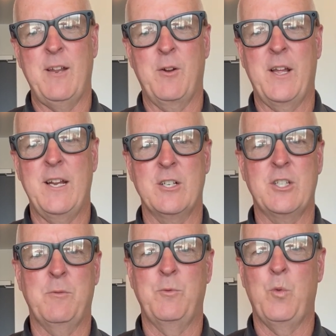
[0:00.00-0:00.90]
Well, here's
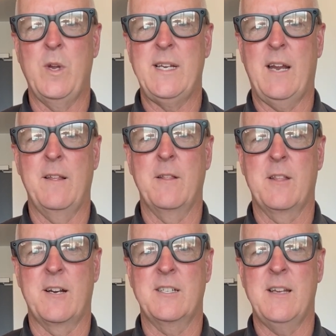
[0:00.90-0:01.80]
the one down in
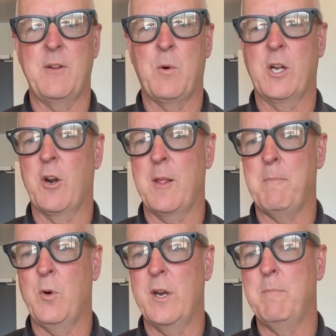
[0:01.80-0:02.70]
Trastevere. You want to go to the
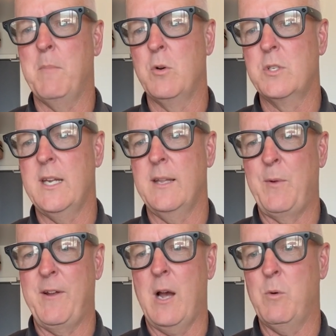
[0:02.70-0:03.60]
one in Monte.
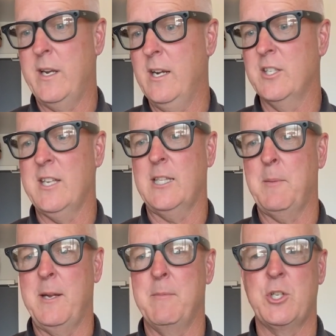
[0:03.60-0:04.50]
We got one here. Santa
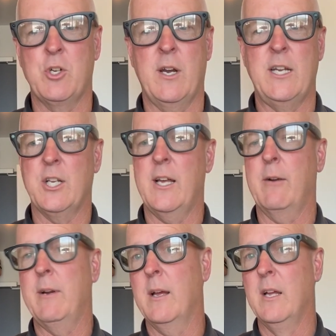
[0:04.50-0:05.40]
Maria Maggiore
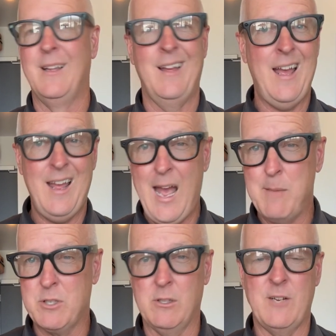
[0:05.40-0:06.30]
Gelateria.
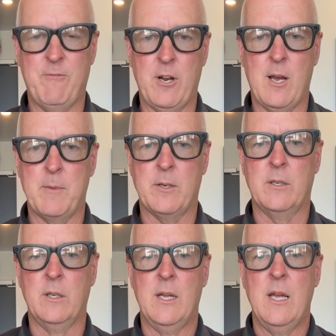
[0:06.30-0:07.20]
Absolutely
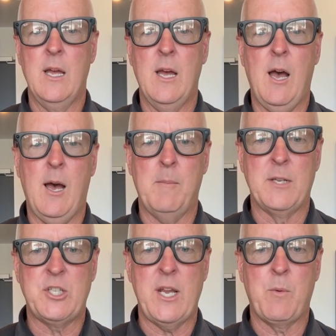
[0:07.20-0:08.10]
phenomenal.
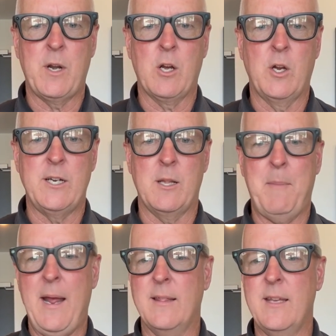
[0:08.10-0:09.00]
Let's say you want to go near the
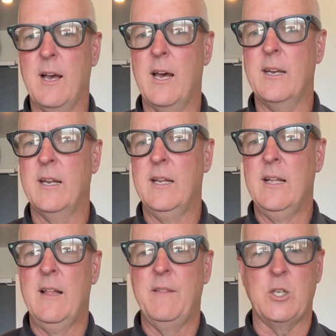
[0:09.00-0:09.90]
Pantheon.
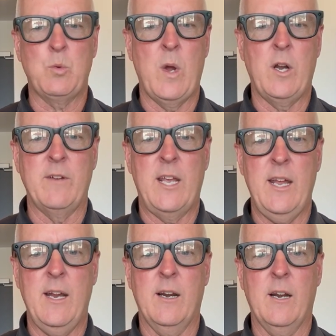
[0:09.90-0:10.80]
There's one over
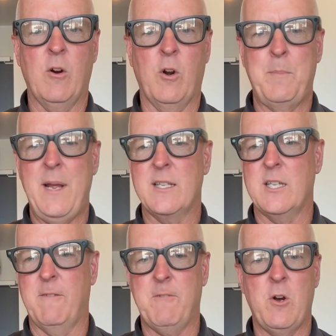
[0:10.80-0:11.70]
here, or Piazza
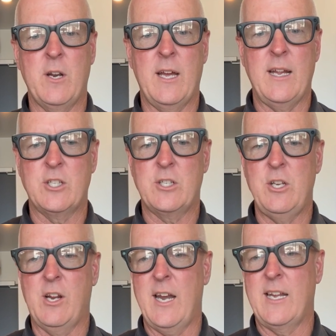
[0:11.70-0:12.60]
Navona, and
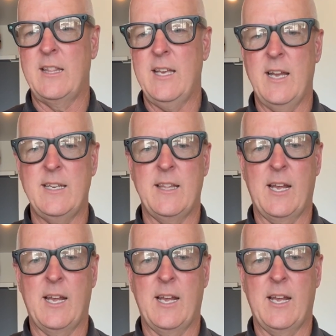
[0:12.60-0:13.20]
you kind of get the idea.